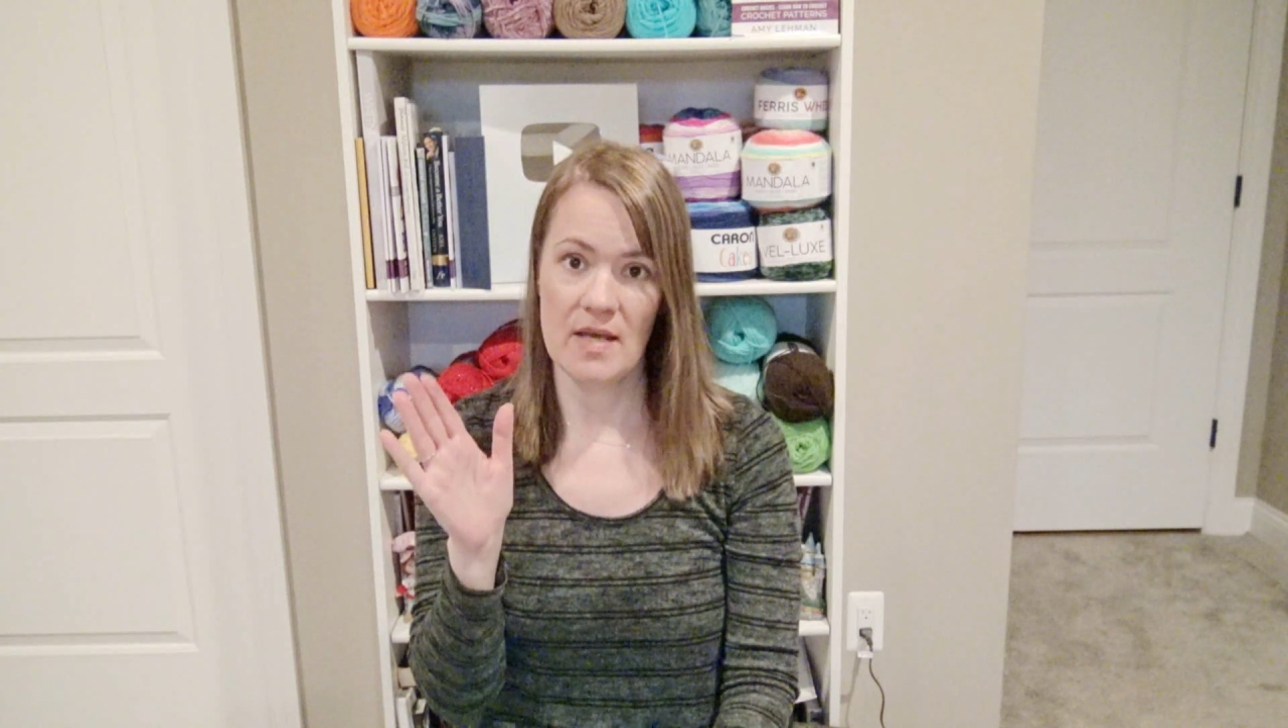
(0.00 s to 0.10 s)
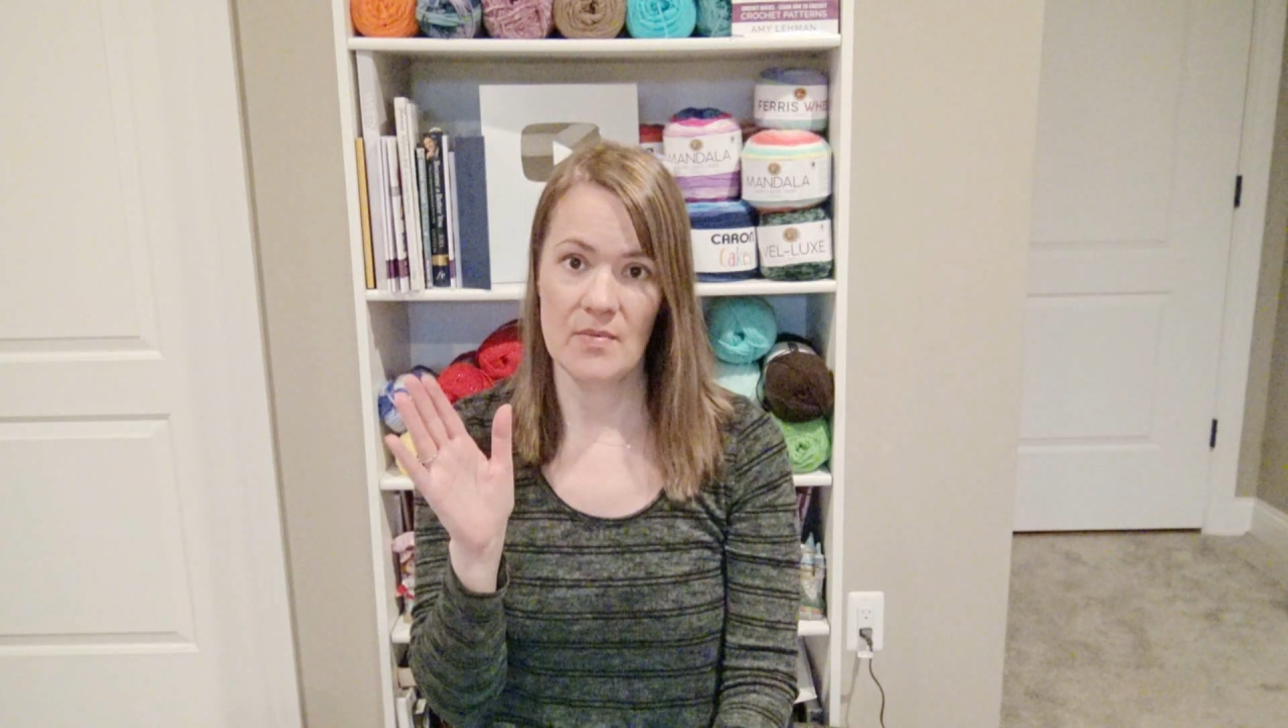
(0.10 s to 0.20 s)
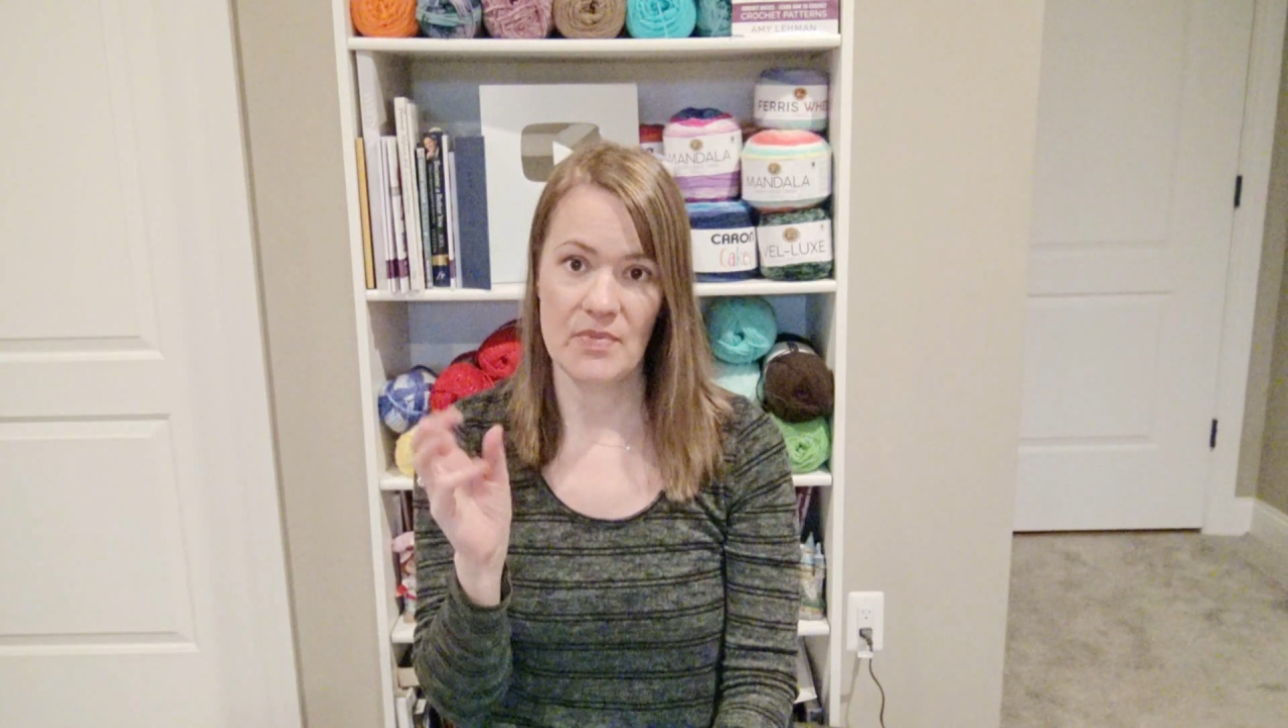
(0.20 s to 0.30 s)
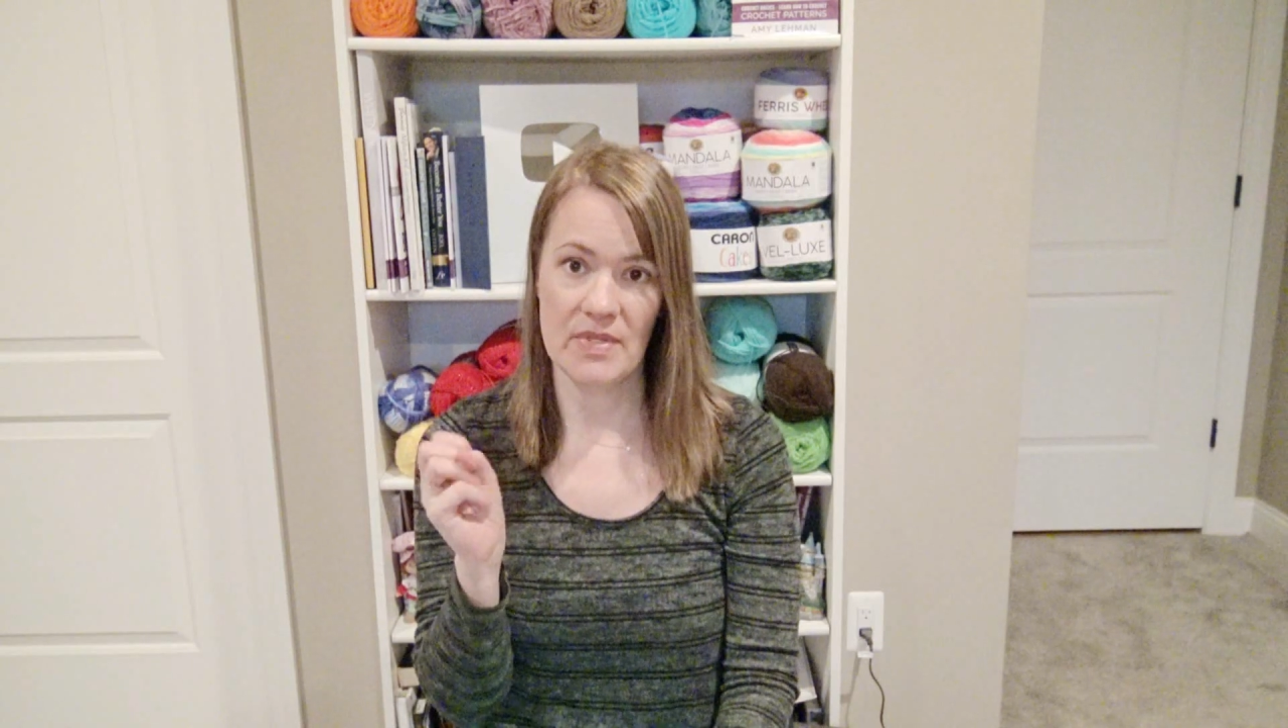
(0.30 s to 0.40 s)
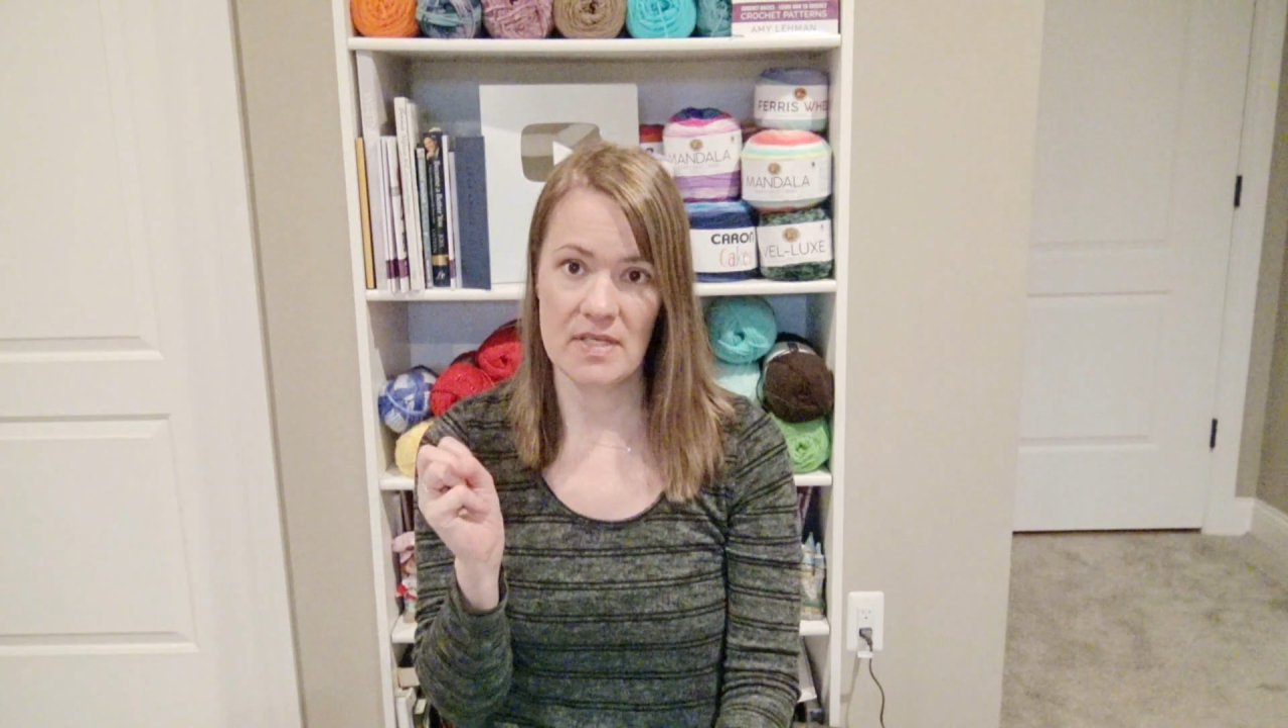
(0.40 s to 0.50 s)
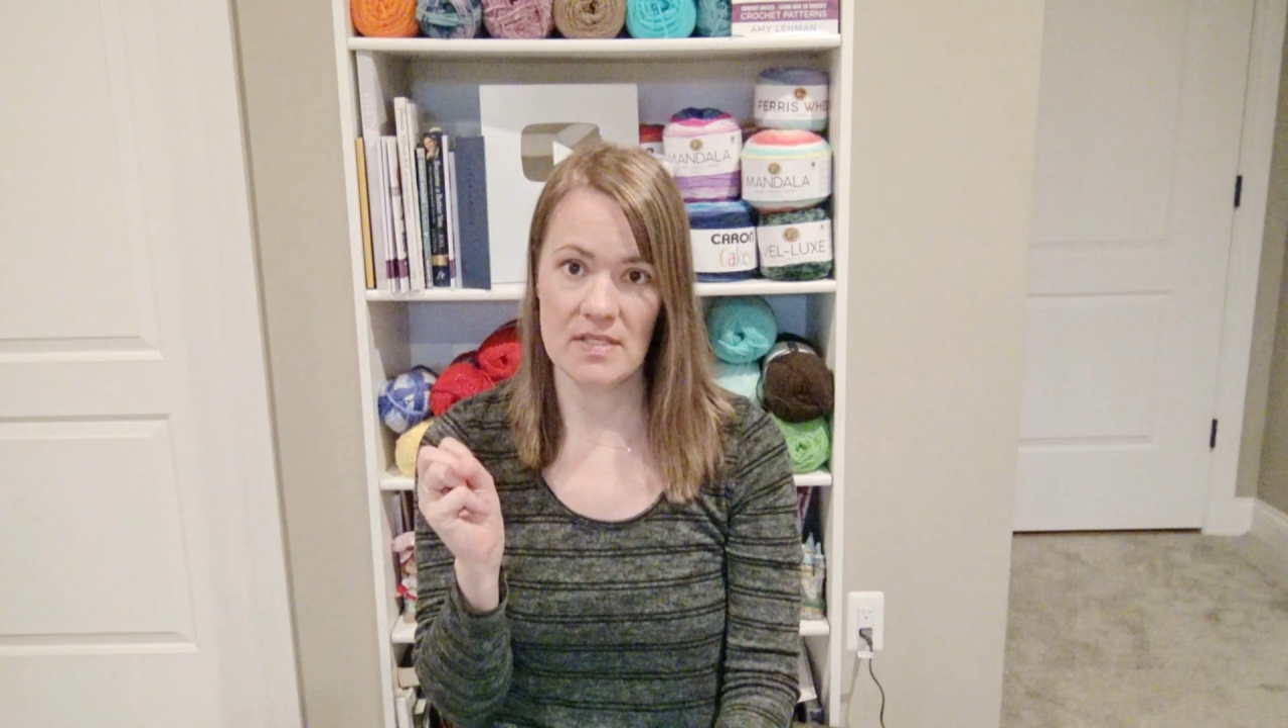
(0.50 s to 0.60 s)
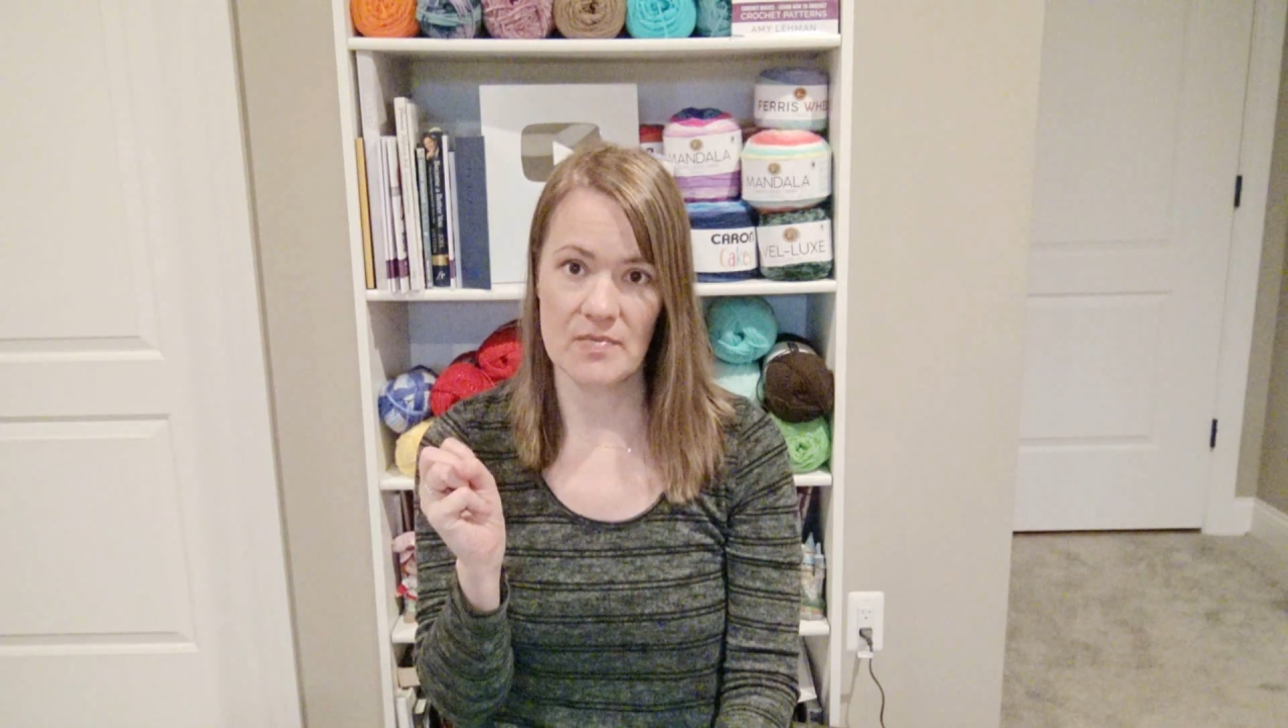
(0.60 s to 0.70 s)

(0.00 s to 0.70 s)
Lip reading: and please